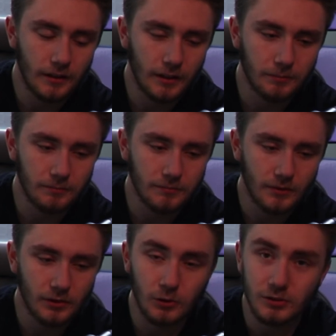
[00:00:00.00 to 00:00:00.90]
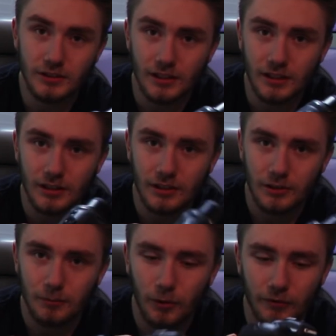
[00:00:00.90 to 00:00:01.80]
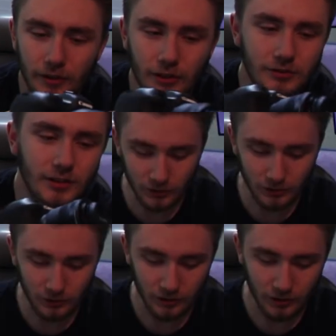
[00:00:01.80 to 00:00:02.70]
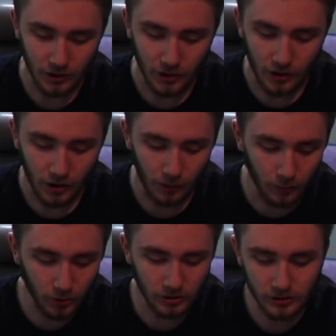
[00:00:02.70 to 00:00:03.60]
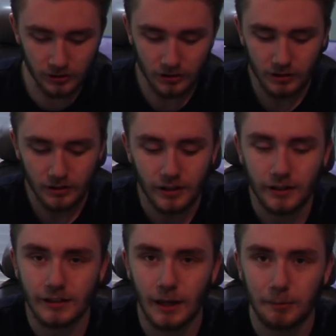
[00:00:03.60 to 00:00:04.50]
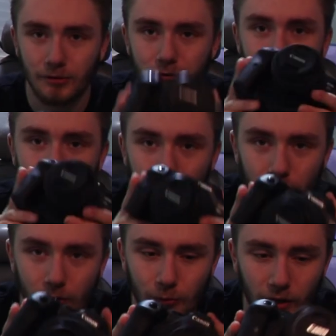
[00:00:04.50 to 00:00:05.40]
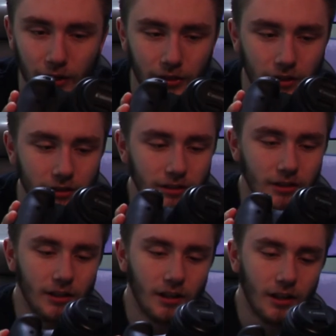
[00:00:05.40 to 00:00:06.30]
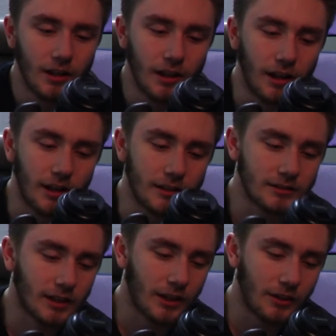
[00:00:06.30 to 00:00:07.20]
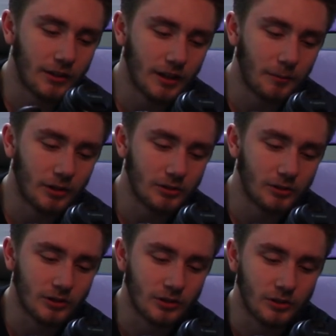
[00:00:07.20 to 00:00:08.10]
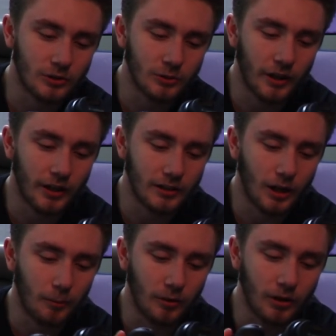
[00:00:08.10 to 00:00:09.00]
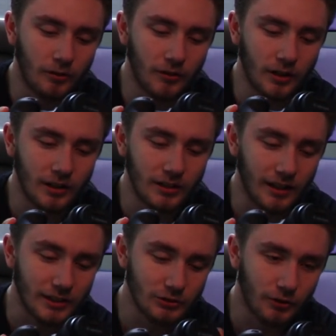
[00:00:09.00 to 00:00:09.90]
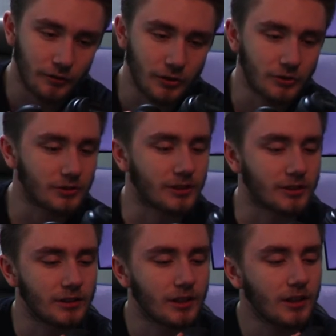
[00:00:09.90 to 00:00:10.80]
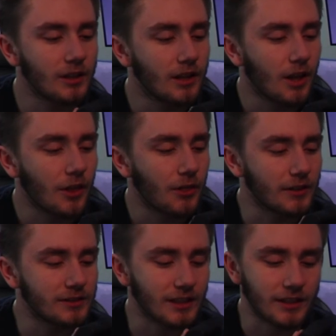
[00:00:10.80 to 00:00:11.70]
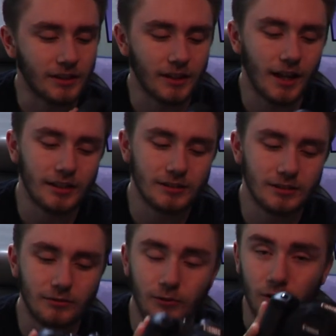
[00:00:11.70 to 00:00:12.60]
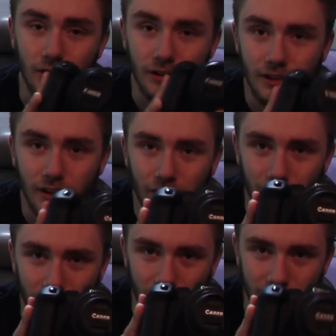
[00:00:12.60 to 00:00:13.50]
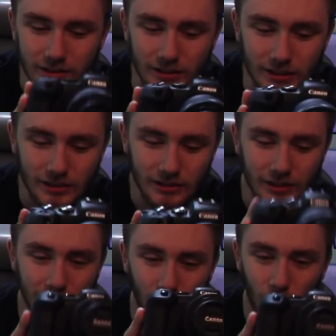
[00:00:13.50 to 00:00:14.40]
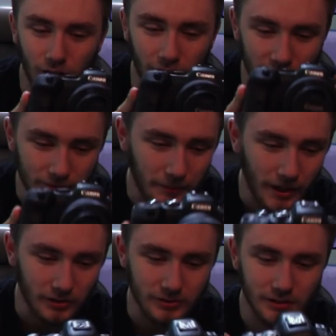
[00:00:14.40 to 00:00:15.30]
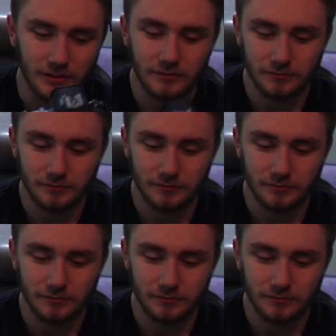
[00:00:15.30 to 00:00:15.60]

yep, you'll see more videos do a more in-depth review of what I think. And I think I'm also going to do a couple of uh, lens reviews and things like that for the R6 and the RF mount.